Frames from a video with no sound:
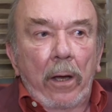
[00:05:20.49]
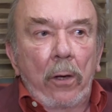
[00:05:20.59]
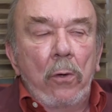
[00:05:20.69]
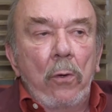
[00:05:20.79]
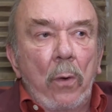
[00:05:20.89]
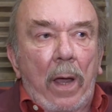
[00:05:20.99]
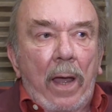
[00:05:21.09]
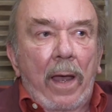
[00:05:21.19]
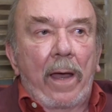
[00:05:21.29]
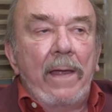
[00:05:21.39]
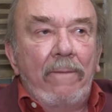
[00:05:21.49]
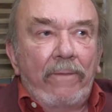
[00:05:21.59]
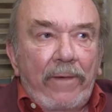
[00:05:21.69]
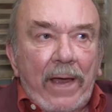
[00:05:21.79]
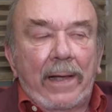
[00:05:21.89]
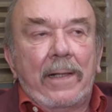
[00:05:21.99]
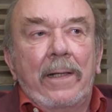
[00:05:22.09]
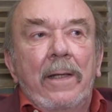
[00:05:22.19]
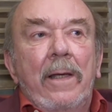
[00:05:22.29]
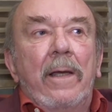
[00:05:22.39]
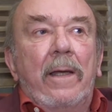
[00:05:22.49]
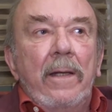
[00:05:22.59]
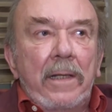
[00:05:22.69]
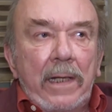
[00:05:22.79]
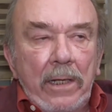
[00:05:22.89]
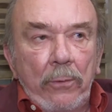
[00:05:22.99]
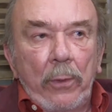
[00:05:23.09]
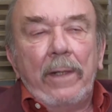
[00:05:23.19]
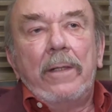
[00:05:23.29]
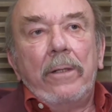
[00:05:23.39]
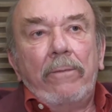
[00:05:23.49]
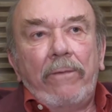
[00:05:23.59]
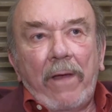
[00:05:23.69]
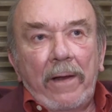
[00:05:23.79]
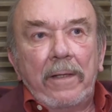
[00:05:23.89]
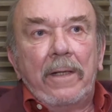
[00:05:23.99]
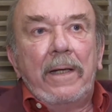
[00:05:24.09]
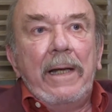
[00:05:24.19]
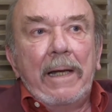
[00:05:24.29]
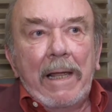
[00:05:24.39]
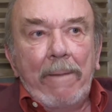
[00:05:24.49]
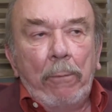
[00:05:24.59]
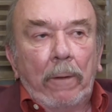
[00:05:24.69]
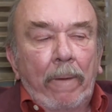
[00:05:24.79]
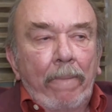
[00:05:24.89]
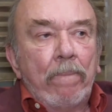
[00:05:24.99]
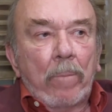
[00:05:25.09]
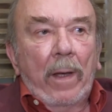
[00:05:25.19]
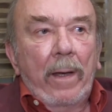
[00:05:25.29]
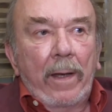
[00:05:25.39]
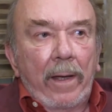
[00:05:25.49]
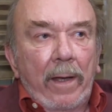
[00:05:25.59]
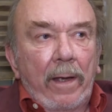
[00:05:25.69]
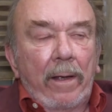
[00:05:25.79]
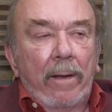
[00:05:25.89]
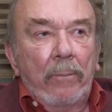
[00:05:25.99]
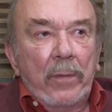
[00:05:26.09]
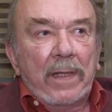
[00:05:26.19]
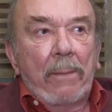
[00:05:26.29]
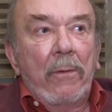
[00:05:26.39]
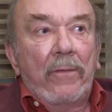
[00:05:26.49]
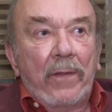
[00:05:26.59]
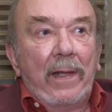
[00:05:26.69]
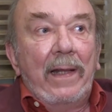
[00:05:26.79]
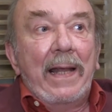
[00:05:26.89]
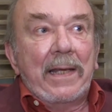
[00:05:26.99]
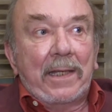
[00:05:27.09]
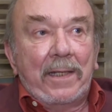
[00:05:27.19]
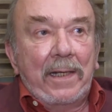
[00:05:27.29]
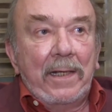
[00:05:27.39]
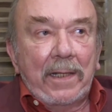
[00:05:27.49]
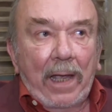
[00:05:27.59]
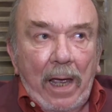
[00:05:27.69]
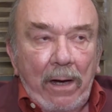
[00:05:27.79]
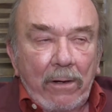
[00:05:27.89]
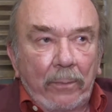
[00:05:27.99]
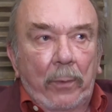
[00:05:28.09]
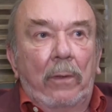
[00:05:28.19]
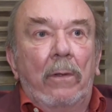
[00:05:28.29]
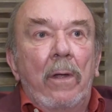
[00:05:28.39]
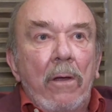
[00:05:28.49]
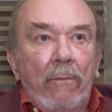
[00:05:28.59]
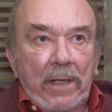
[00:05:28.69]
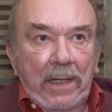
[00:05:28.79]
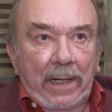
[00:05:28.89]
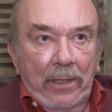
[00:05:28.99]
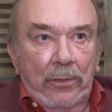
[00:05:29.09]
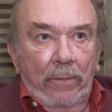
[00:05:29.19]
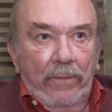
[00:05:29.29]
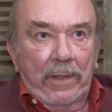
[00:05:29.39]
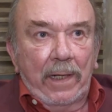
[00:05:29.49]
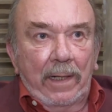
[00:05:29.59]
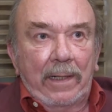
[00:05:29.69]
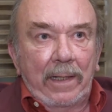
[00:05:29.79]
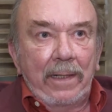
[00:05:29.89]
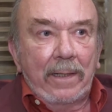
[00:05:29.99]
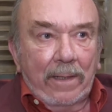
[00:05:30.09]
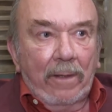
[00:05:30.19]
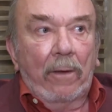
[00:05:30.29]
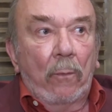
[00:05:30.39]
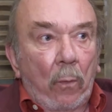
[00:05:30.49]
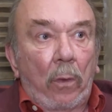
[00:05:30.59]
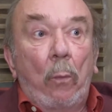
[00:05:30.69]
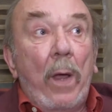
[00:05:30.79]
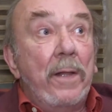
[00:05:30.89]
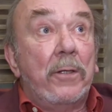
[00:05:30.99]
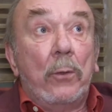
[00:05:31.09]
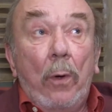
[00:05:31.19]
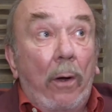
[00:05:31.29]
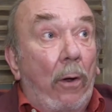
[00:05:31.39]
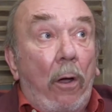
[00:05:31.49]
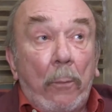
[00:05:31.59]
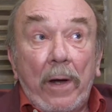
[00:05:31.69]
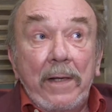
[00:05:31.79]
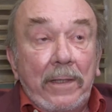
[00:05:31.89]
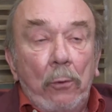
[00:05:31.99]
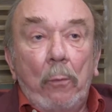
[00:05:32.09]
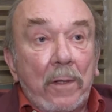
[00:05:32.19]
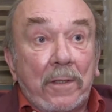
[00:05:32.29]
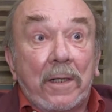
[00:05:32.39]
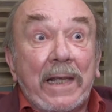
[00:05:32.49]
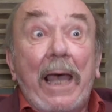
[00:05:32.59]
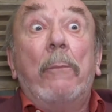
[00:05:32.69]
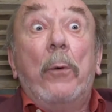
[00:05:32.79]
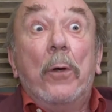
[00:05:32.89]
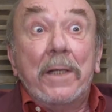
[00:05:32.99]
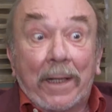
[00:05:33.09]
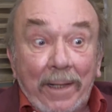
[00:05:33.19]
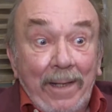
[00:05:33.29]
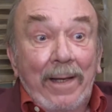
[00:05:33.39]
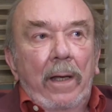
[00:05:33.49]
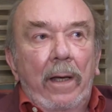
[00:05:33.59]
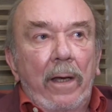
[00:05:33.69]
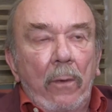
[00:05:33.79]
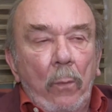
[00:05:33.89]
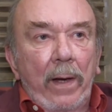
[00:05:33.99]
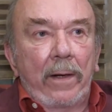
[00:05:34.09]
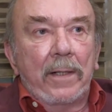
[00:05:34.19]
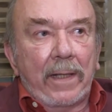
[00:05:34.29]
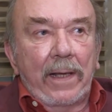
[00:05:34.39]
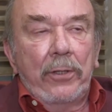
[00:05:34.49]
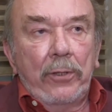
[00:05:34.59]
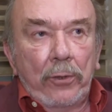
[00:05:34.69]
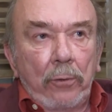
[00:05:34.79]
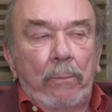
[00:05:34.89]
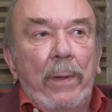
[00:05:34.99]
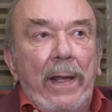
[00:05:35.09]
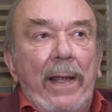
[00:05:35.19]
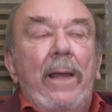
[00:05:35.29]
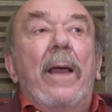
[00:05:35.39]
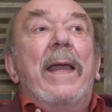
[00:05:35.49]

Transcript: who are in fact continuing to fund and enable some of the less desirable residential facilities, the ones who are operating almost as cowboys, whereas they should be